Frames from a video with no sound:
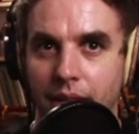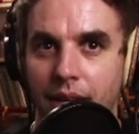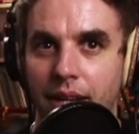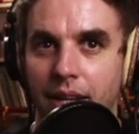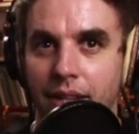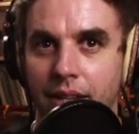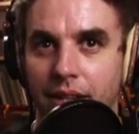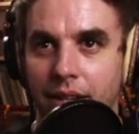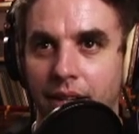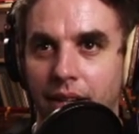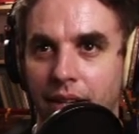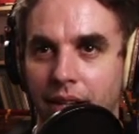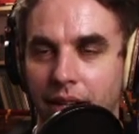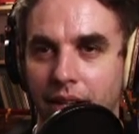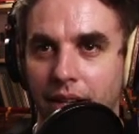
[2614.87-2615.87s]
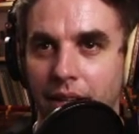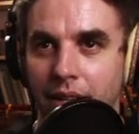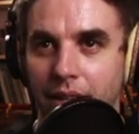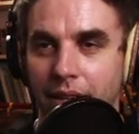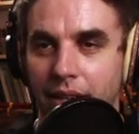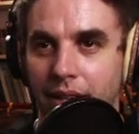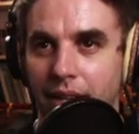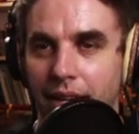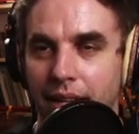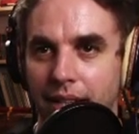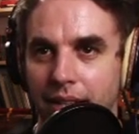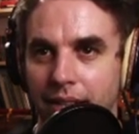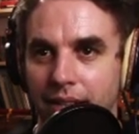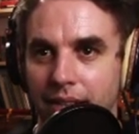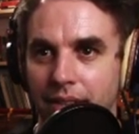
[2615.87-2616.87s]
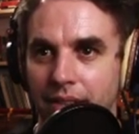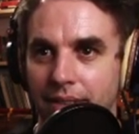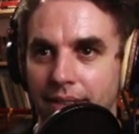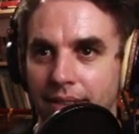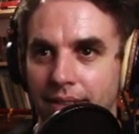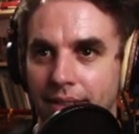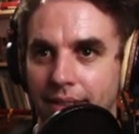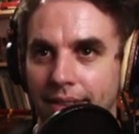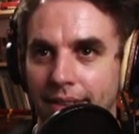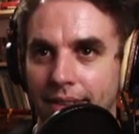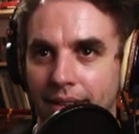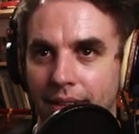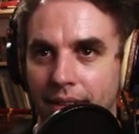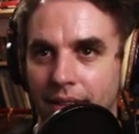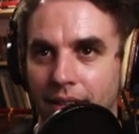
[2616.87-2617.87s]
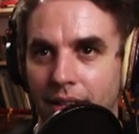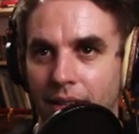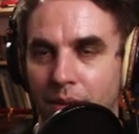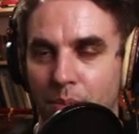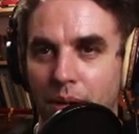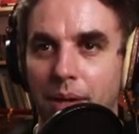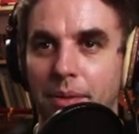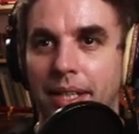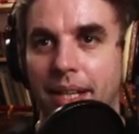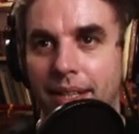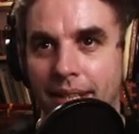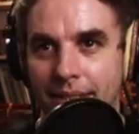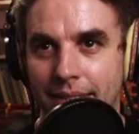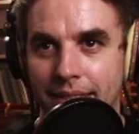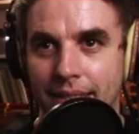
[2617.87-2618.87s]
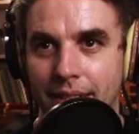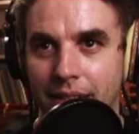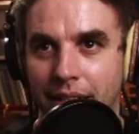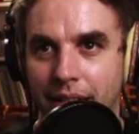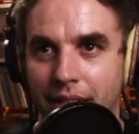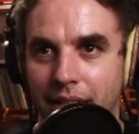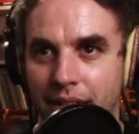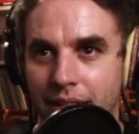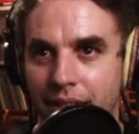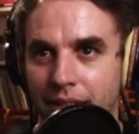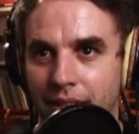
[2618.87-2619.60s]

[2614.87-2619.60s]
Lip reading: Yeah, that is probably not necessary.